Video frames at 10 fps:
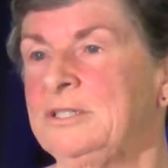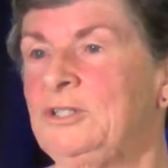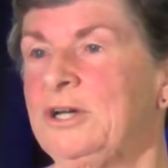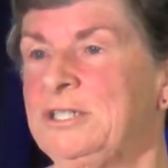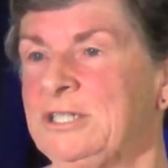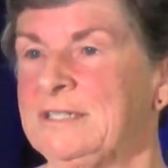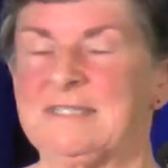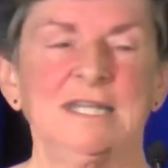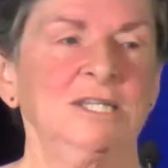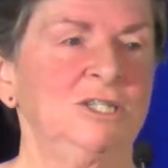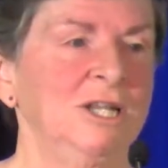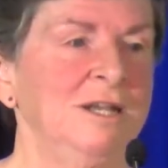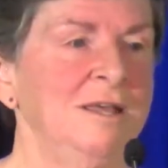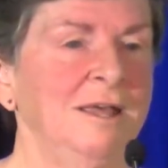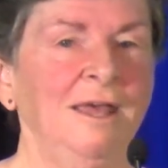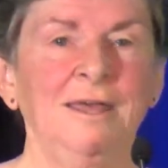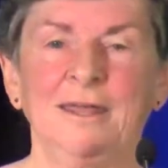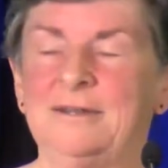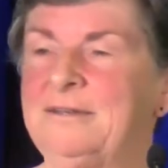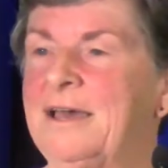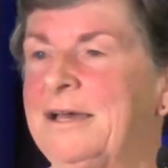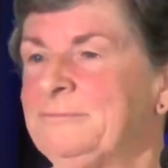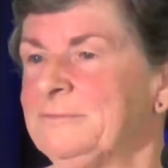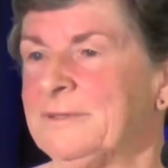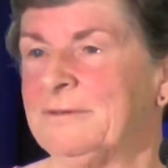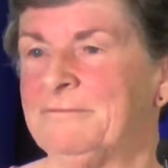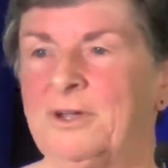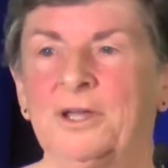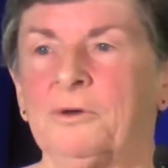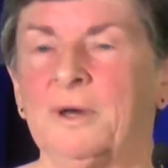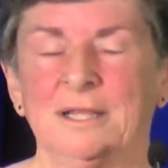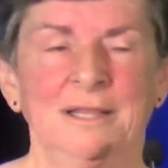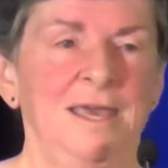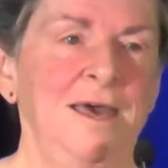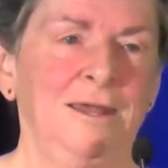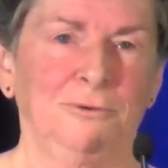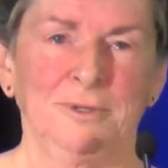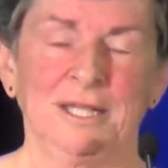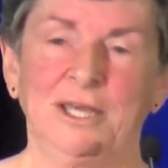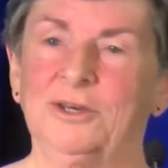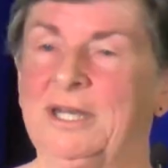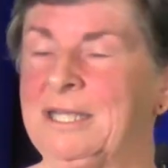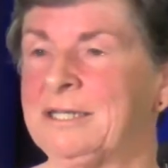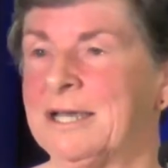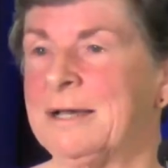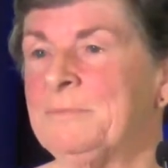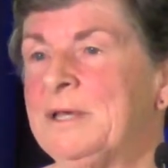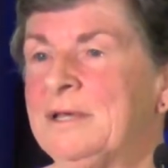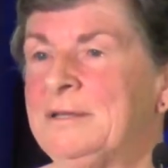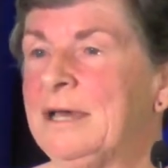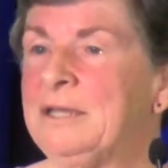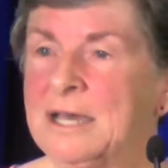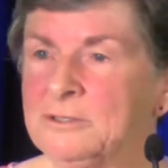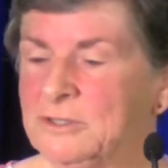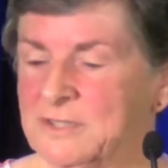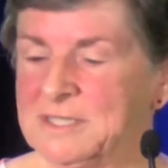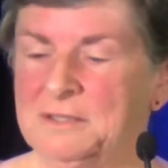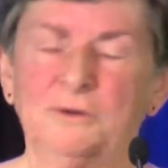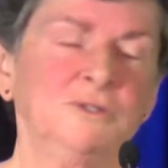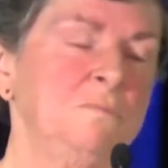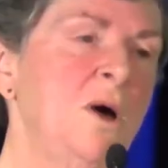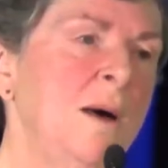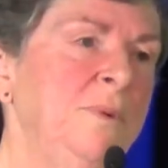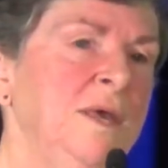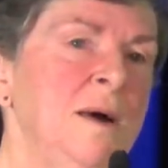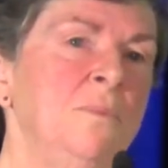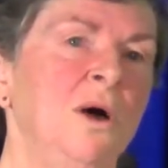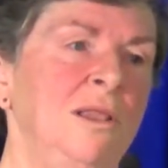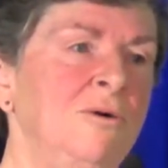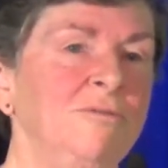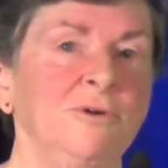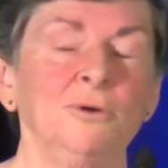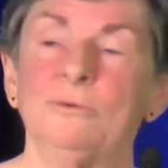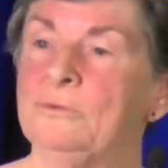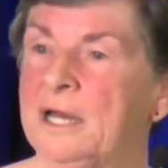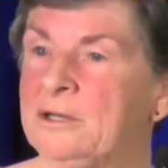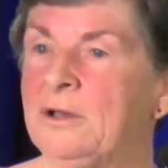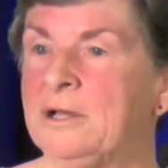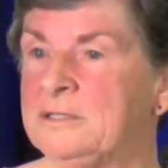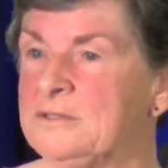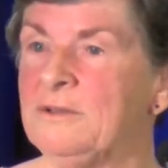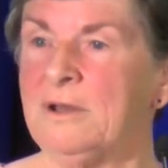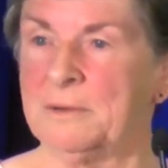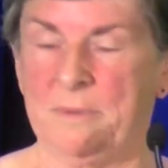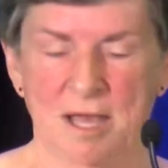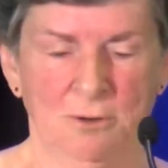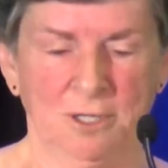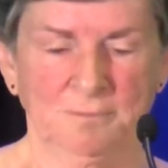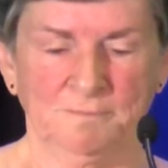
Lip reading: charging station and very quickly had a really good income. Now you see those popping up all over, run on solar power.